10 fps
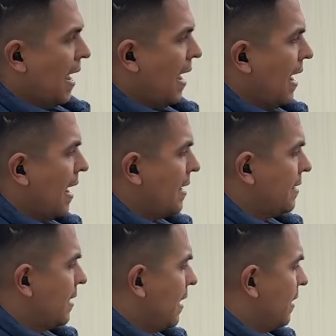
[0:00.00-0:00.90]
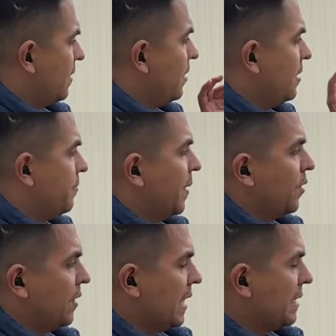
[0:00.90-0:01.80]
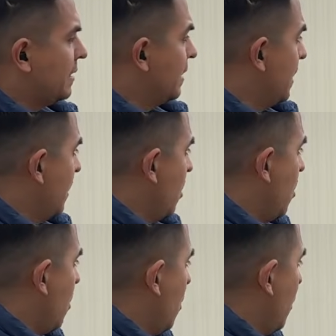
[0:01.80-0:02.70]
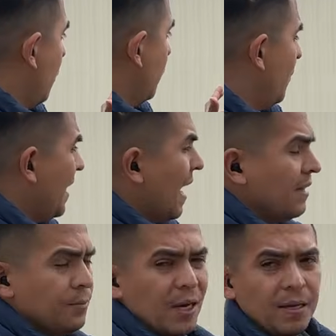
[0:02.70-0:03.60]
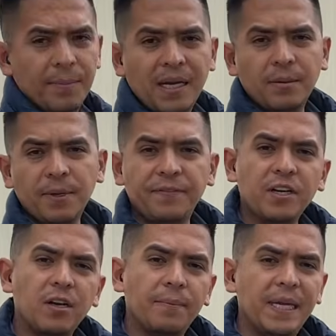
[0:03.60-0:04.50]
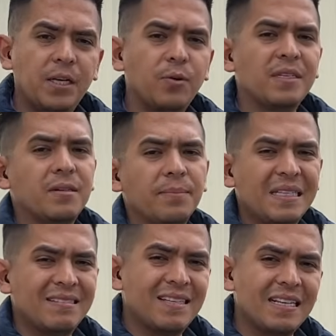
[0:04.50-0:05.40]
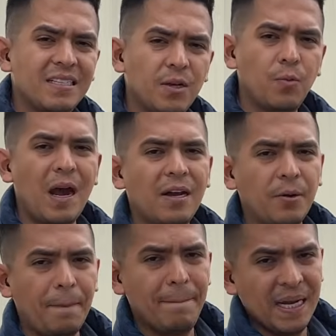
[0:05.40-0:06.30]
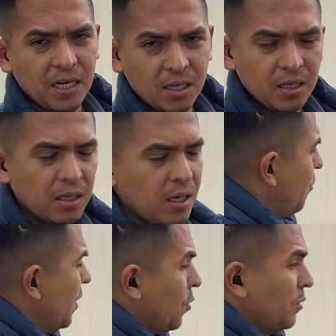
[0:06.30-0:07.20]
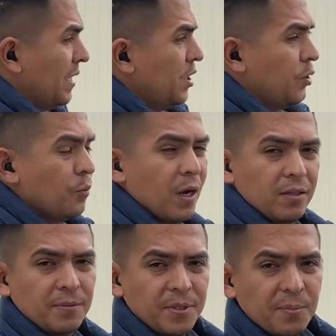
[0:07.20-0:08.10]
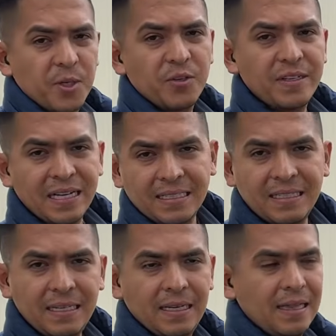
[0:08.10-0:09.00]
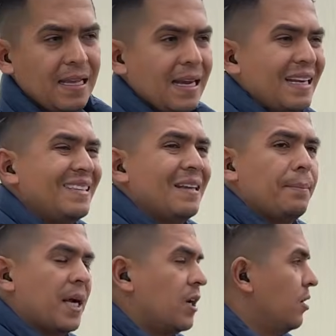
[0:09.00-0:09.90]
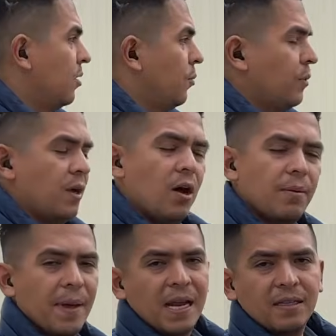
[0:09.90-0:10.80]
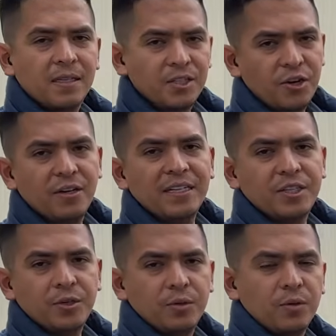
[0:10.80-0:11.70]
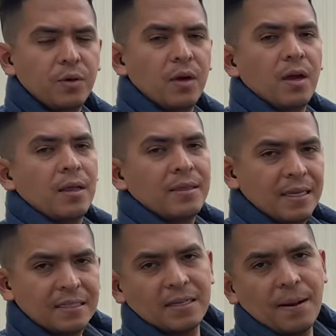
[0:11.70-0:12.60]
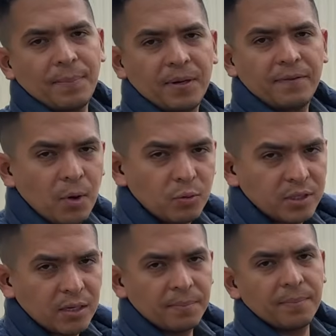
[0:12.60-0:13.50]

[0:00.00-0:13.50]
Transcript: And these buildings we highly recommend them if you're gonna be doing something 60 wide or bigger. We only do weld-ups up to 60, and then anything bigger, we automatically turn into this type of bolt-up